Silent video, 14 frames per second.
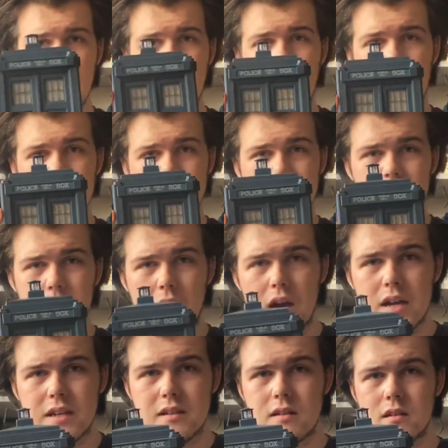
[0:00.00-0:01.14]
I actually have
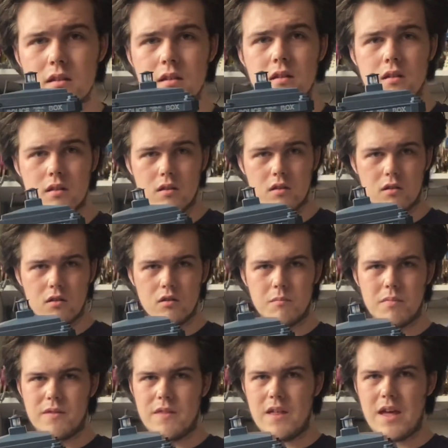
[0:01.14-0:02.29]
mine up
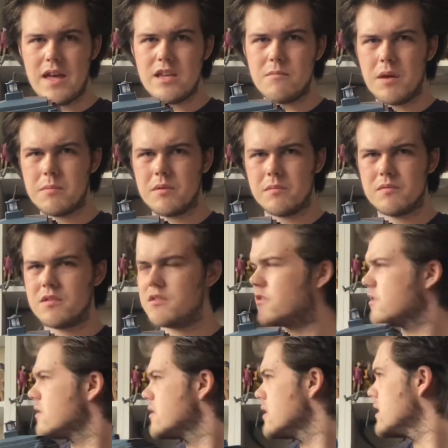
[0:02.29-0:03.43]
there. You might be able to
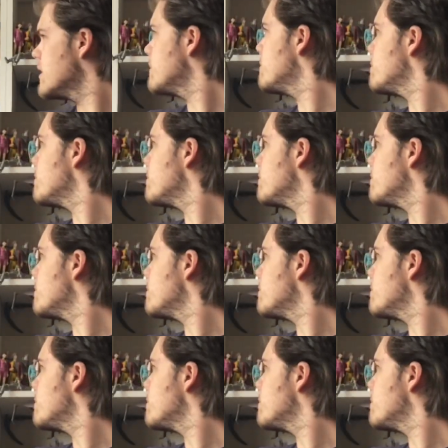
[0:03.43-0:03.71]
just see it.